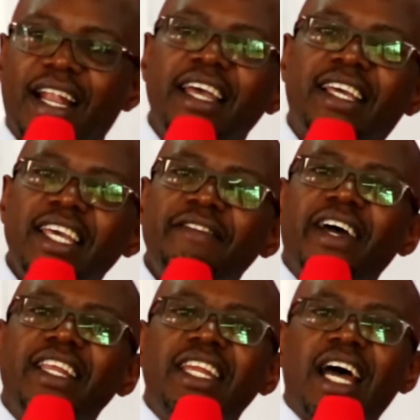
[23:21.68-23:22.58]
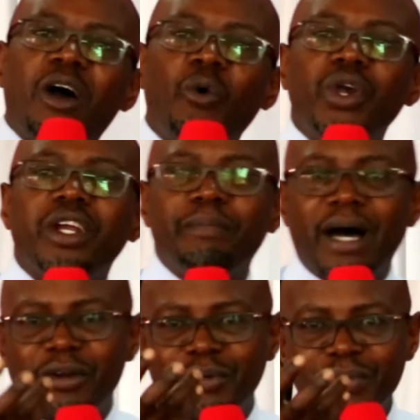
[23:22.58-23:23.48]
like even in a
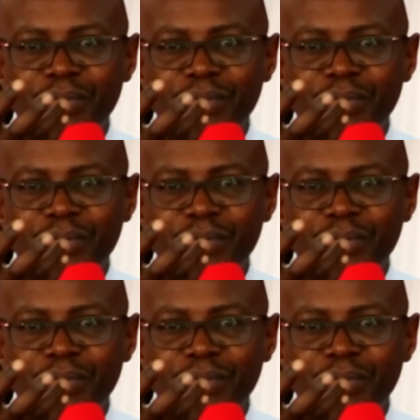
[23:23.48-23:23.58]
wheelbarrow,